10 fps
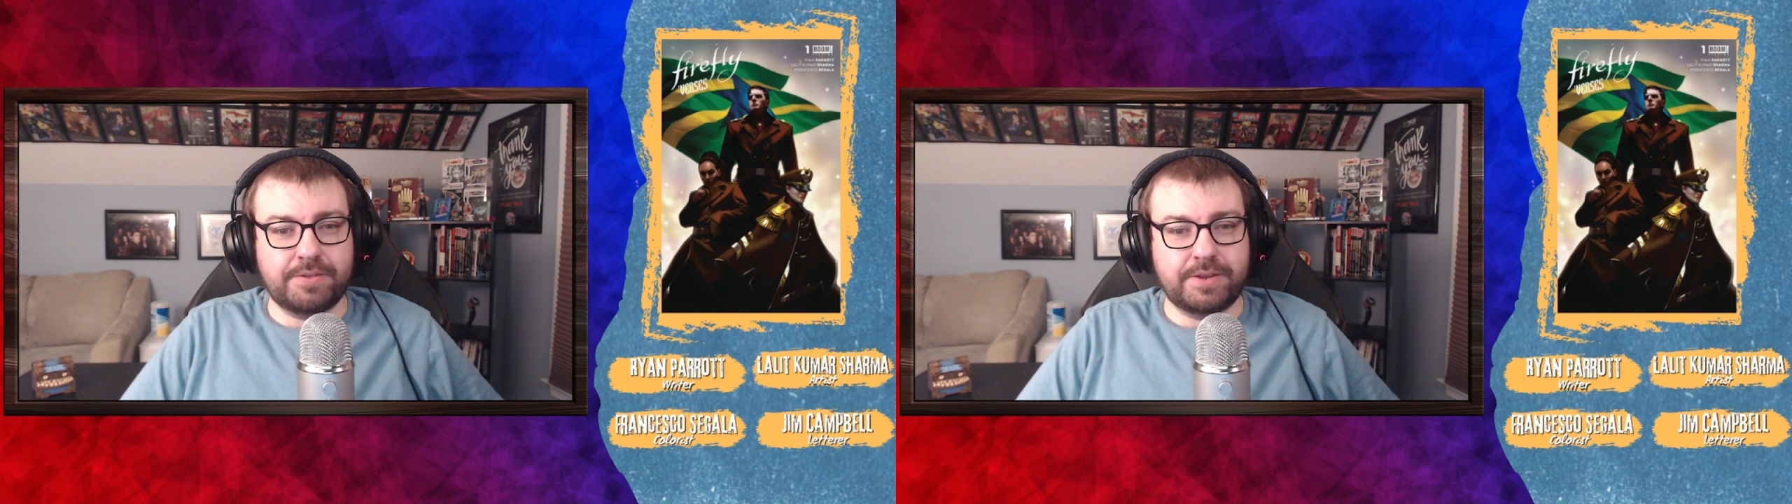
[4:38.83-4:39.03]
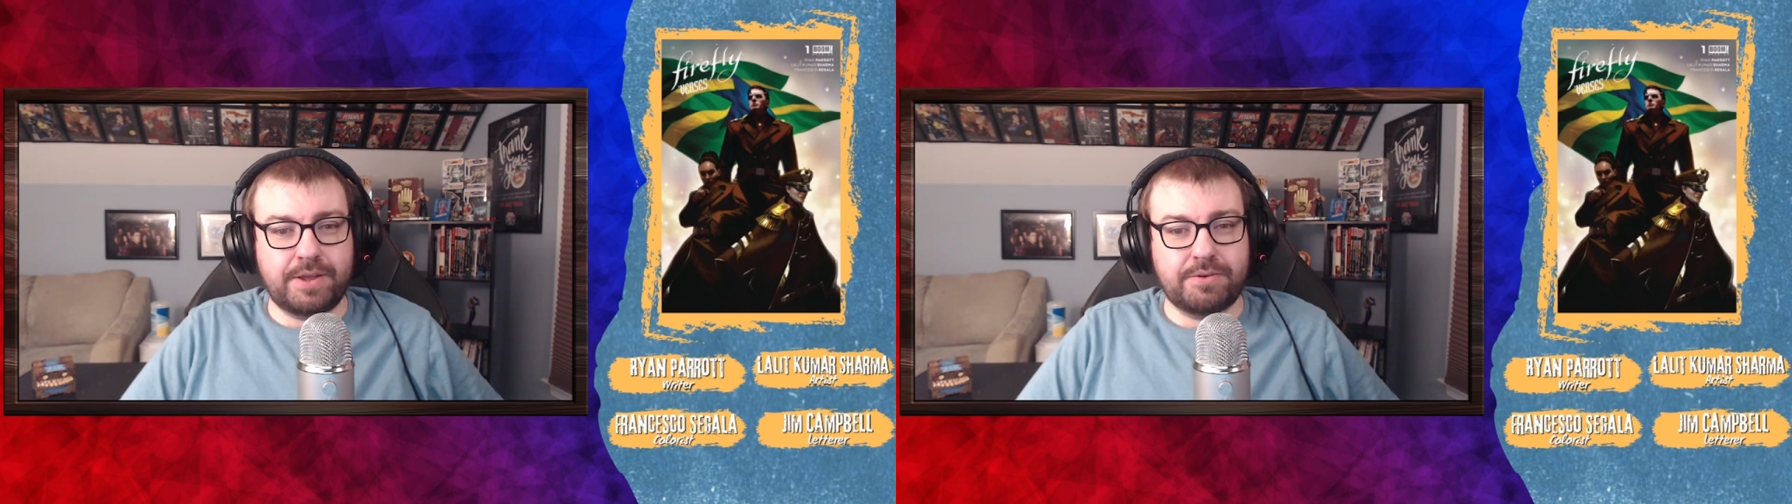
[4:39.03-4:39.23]

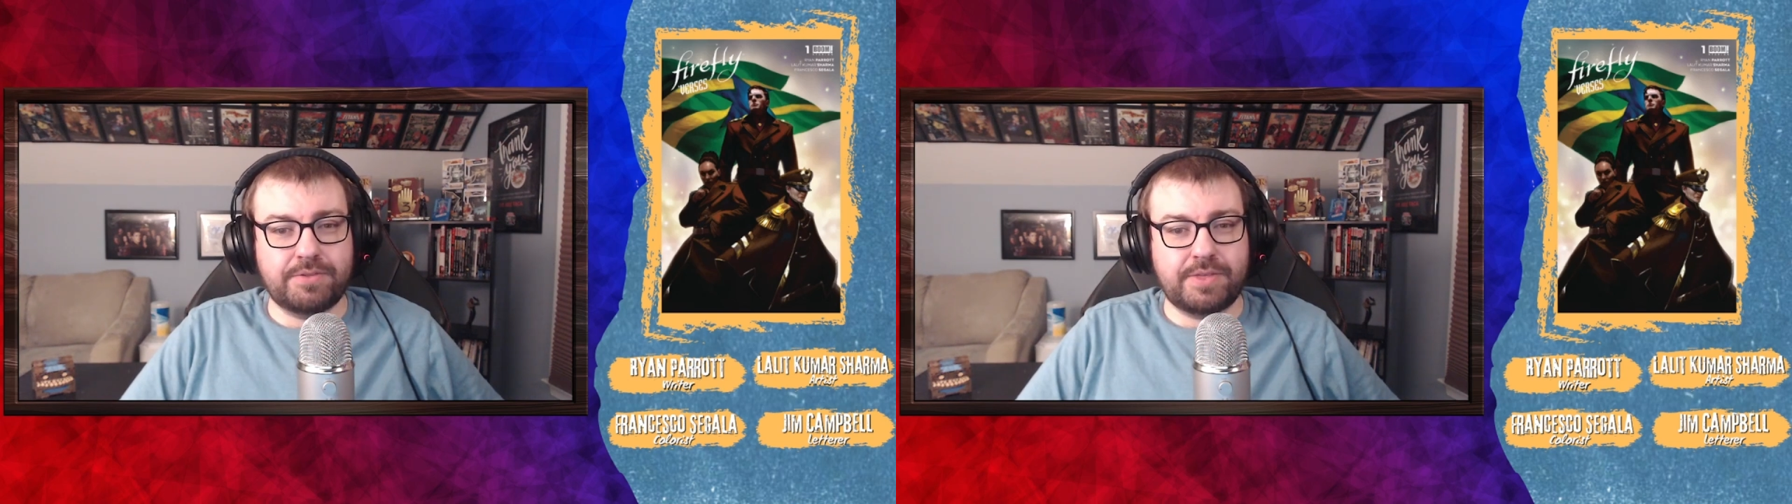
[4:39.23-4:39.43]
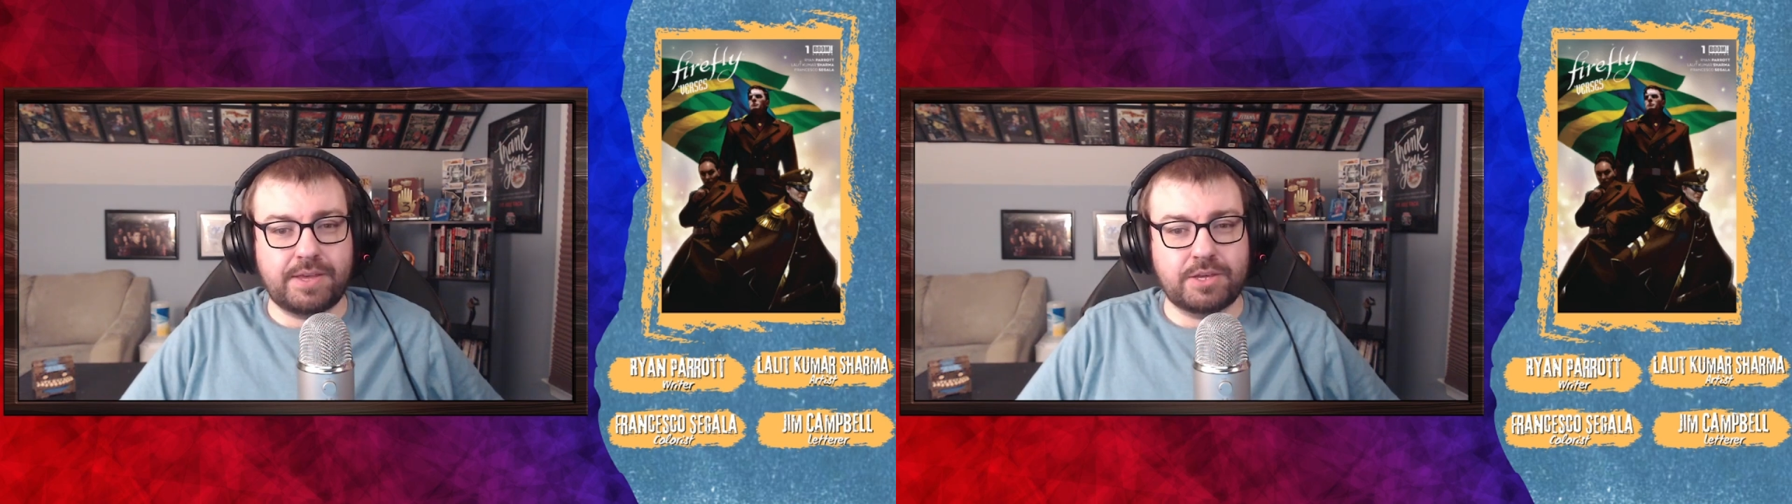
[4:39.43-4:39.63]
than how
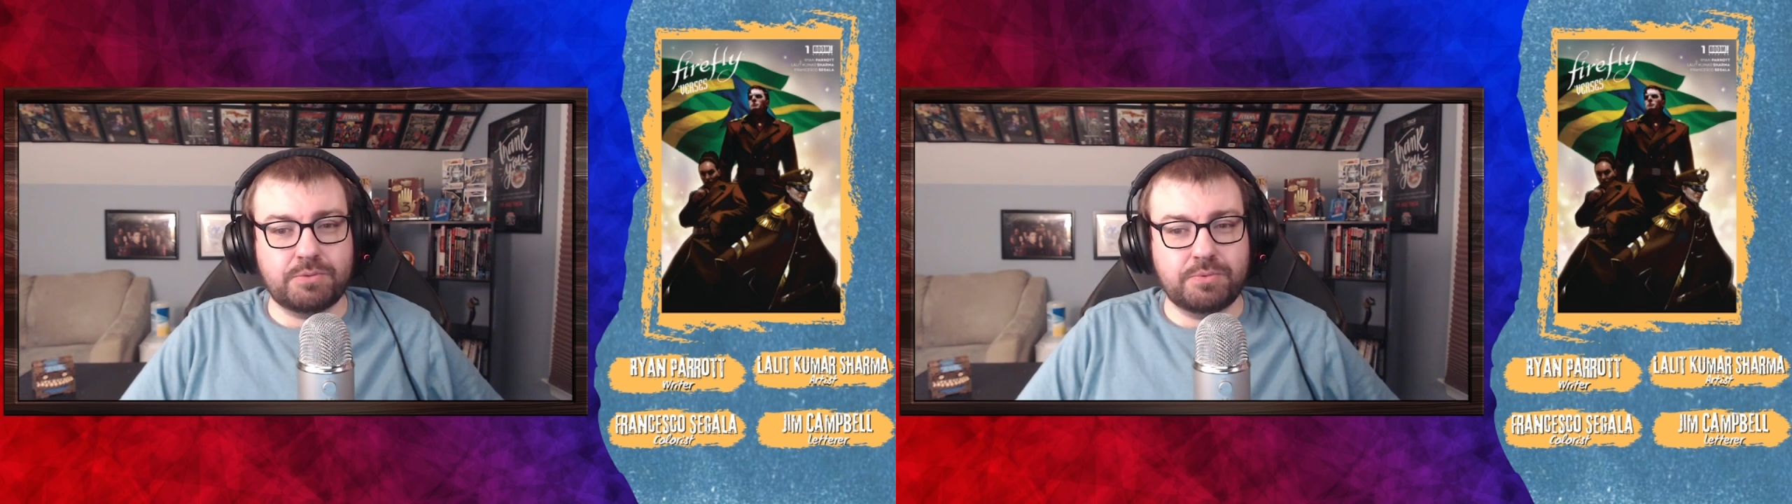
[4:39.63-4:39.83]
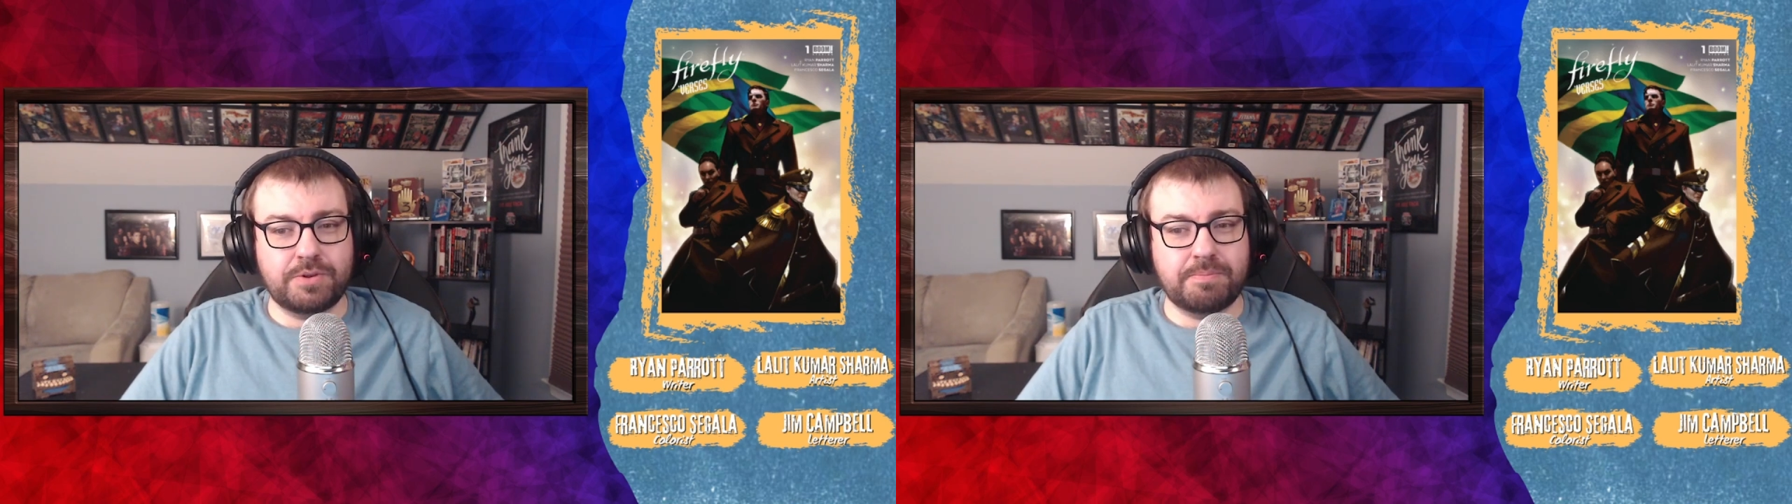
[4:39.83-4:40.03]

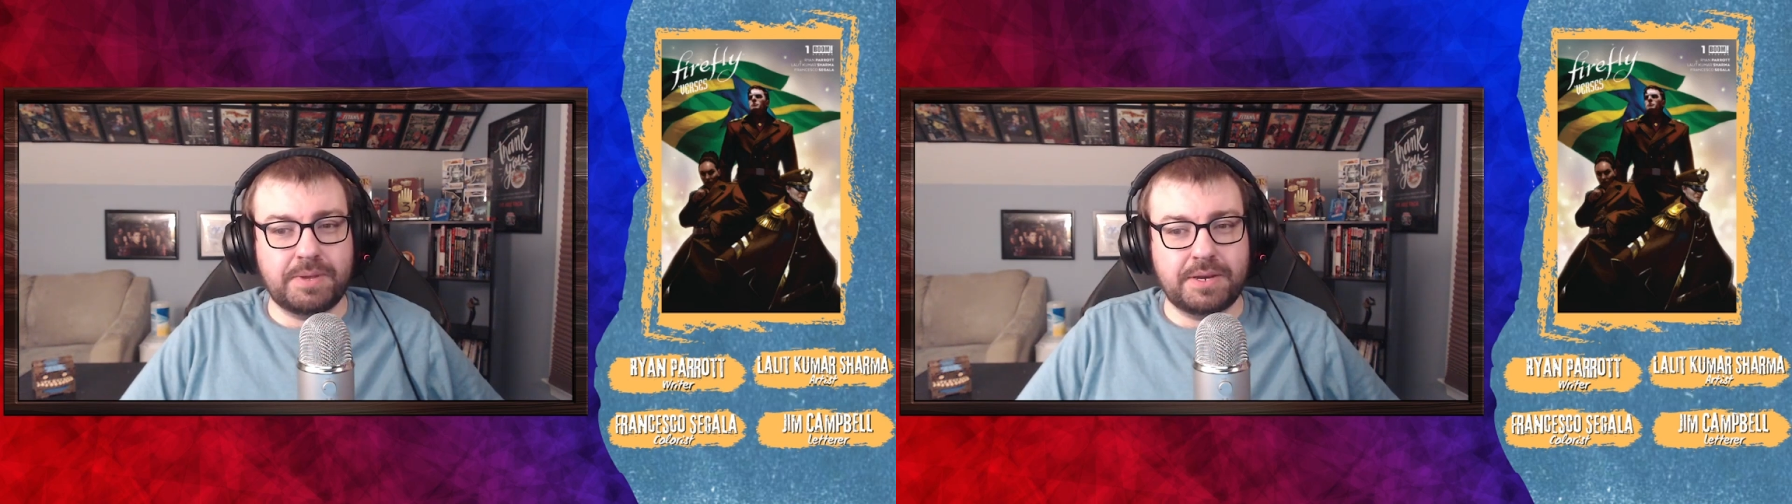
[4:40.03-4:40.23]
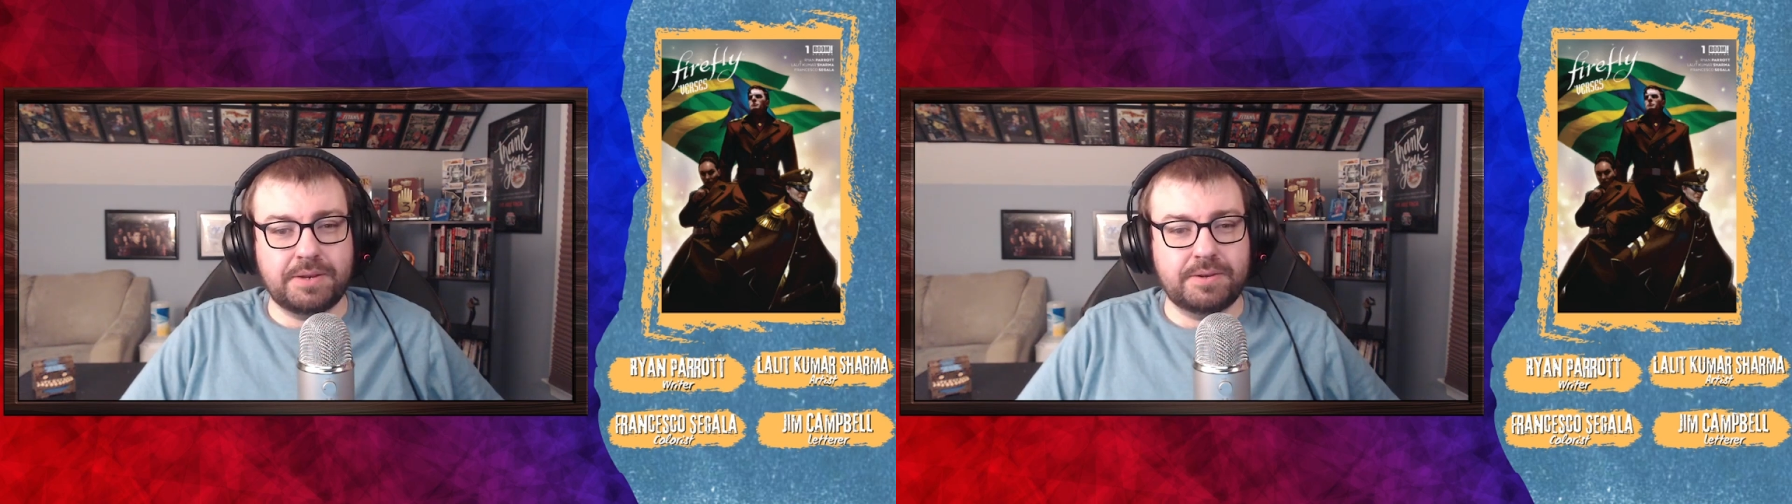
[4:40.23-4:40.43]
things would have
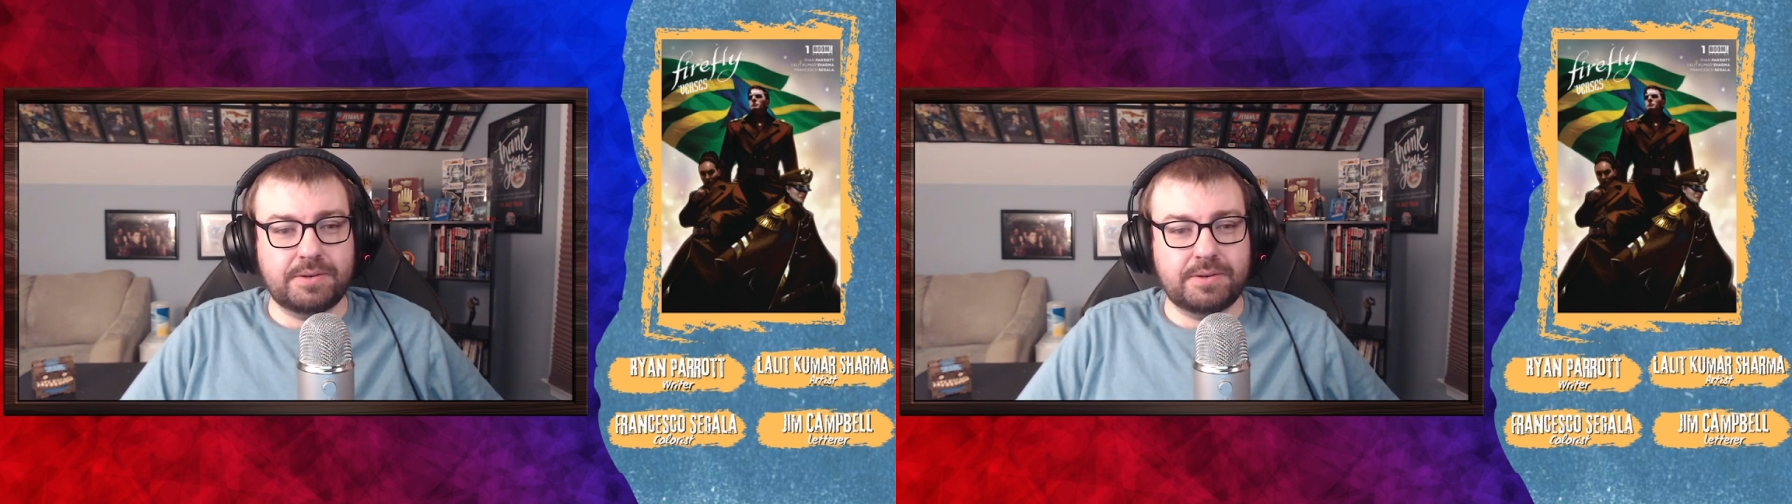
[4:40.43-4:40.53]
been